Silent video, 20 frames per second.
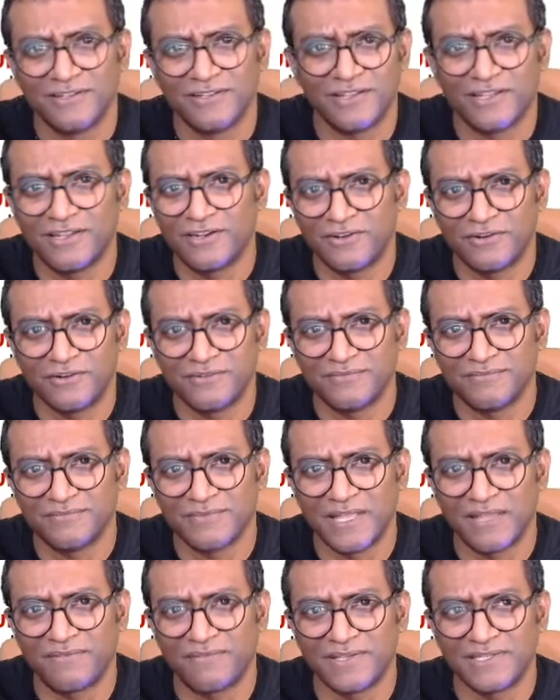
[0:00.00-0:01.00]

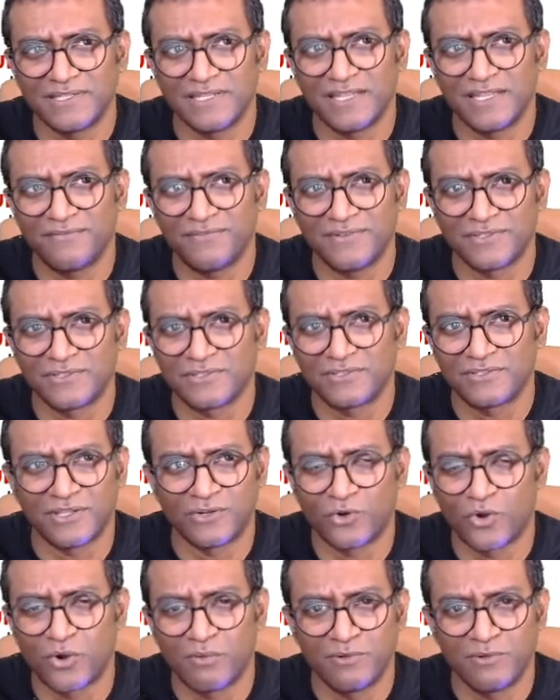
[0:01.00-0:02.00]
if it's the
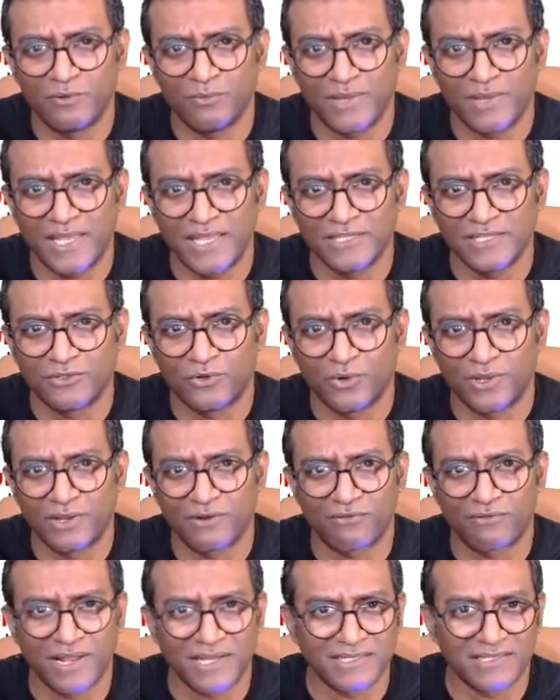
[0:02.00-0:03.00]
normal way is going
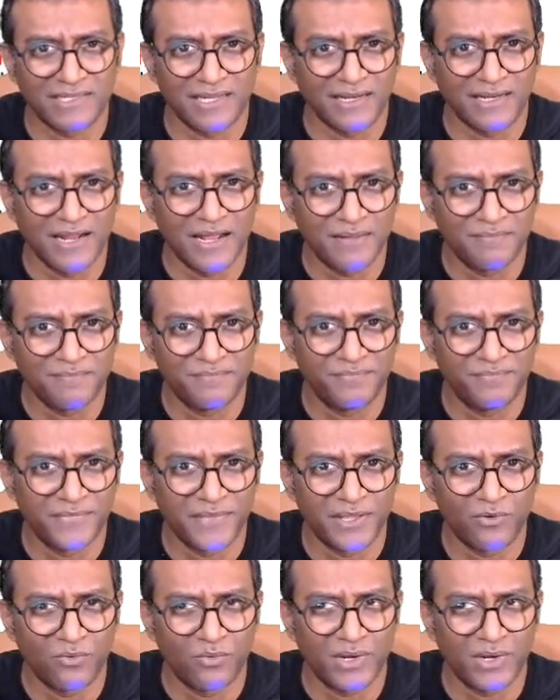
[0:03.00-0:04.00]
right side up,
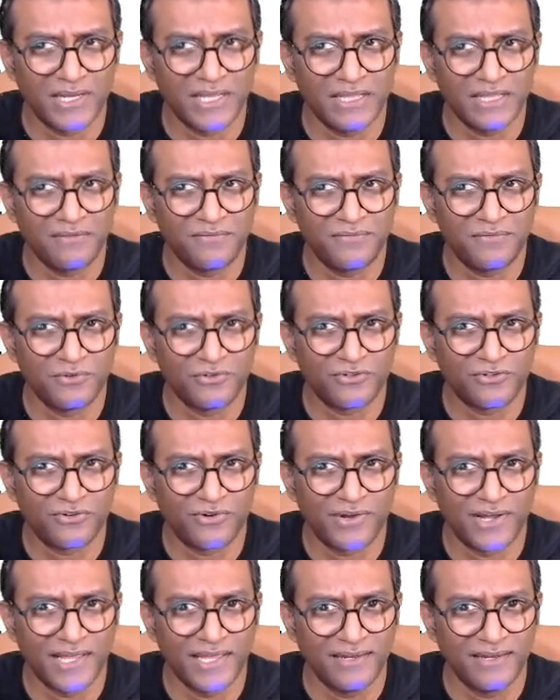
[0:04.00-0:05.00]
then what if you
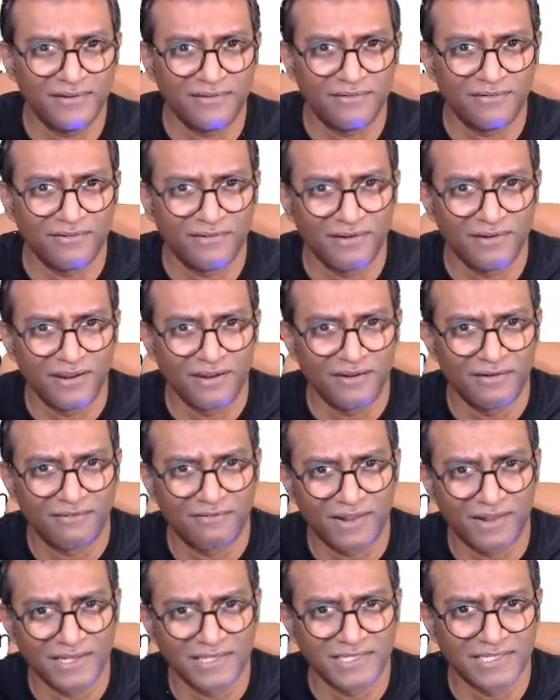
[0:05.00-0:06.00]
tried
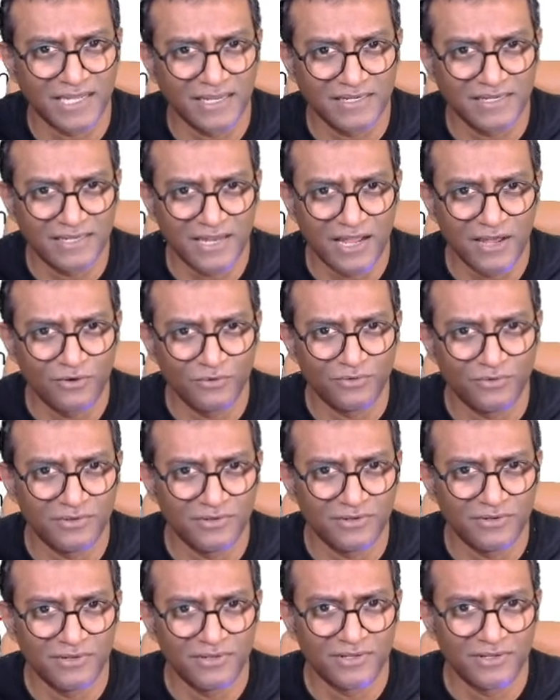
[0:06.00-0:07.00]
right side
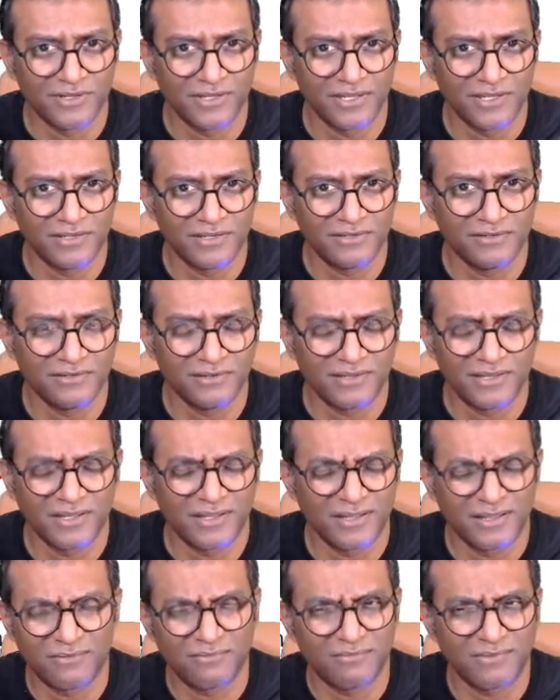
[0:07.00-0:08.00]
down and
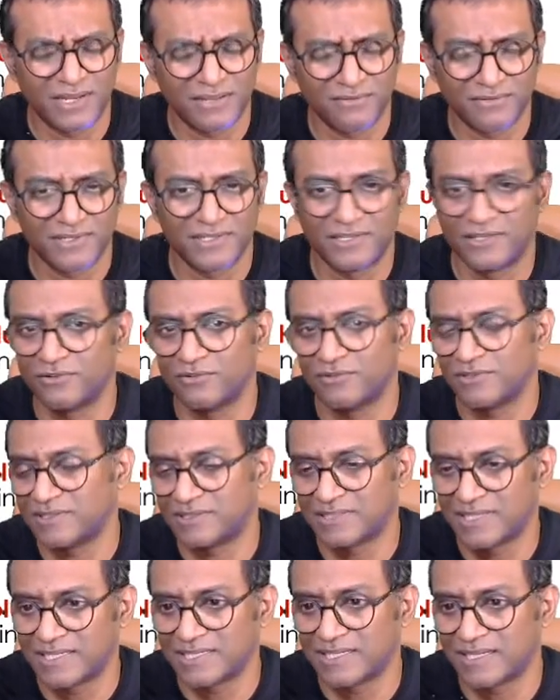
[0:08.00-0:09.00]
whatever,
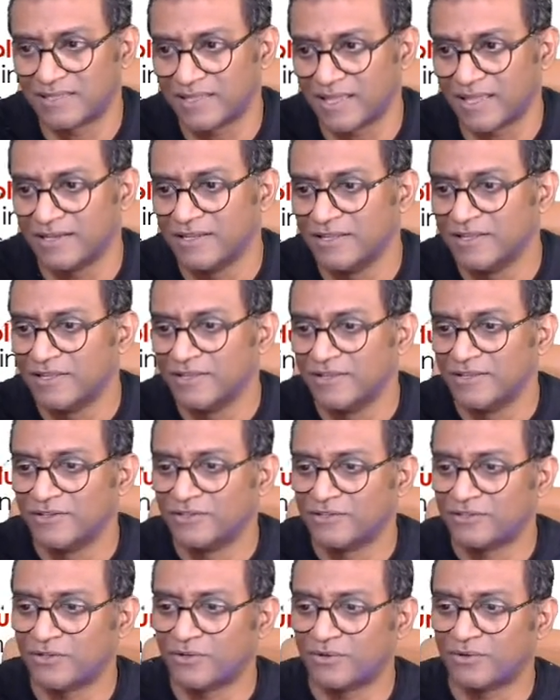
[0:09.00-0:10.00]
things like that.
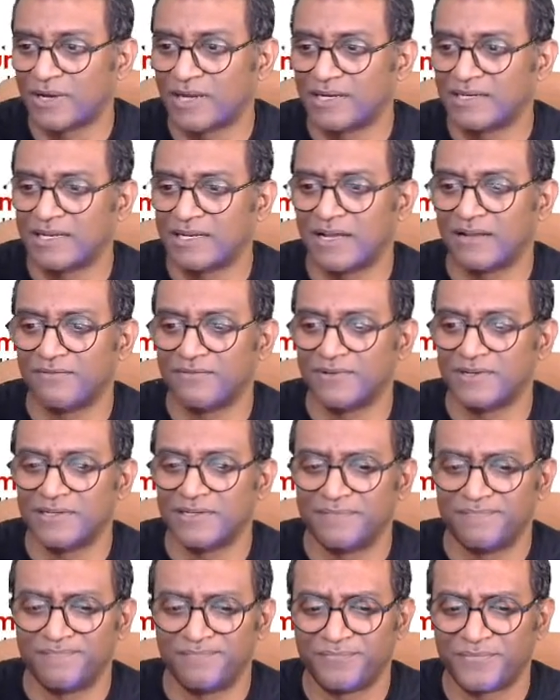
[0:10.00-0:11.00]
So
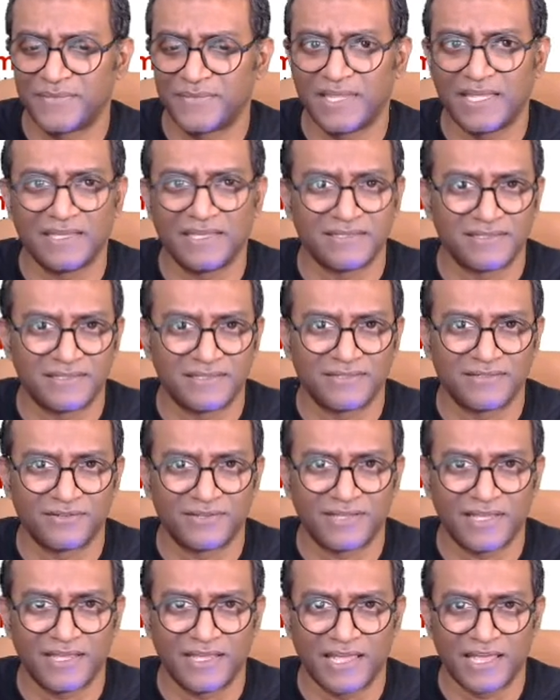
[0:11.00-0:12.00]
uncover things,
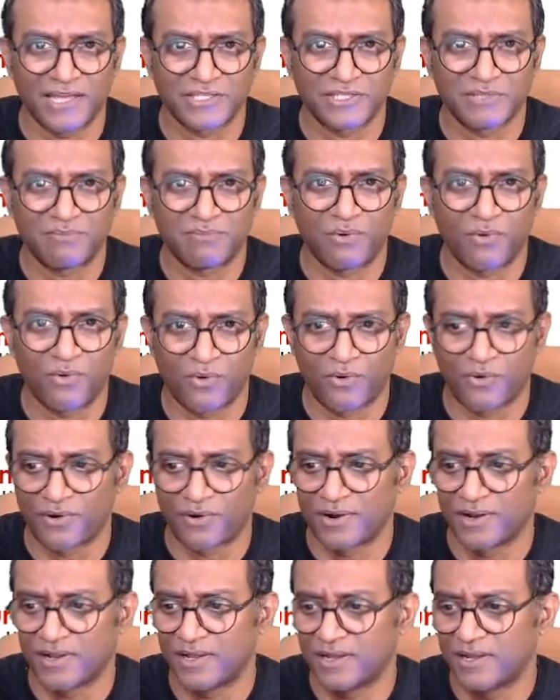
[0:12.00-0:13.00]
okay,
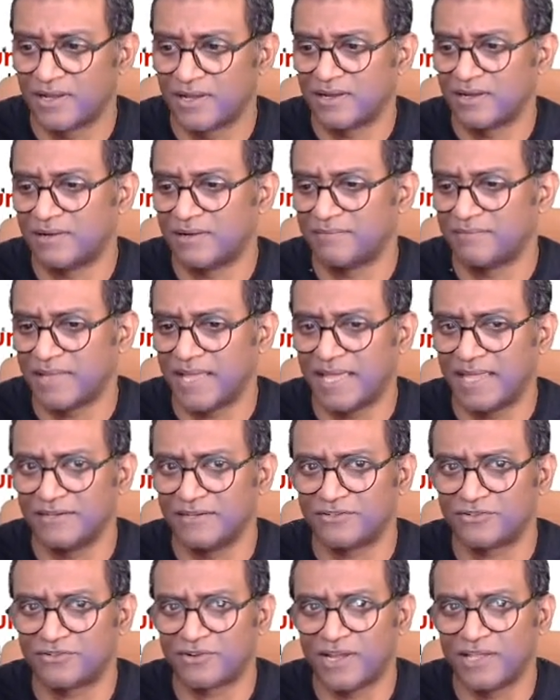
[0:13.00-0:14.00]
explore,
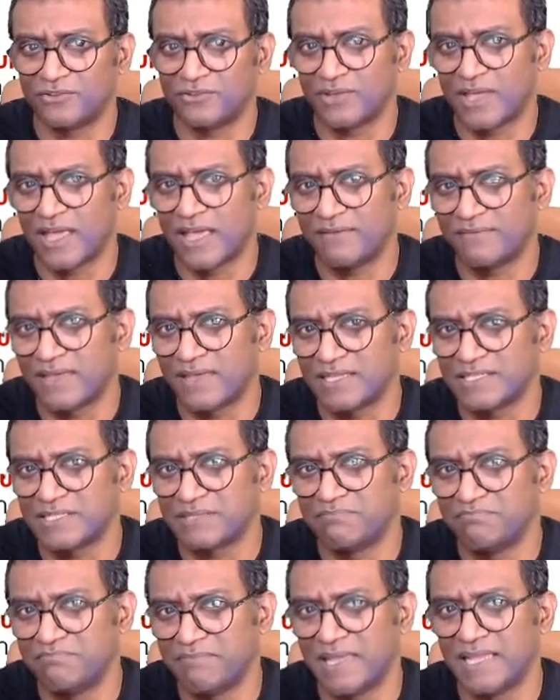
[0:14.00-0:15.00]
and try to have as
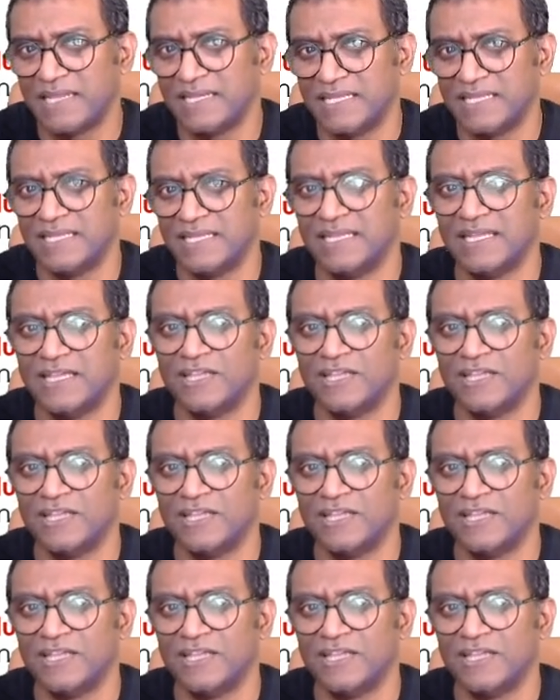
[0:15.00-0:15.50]
many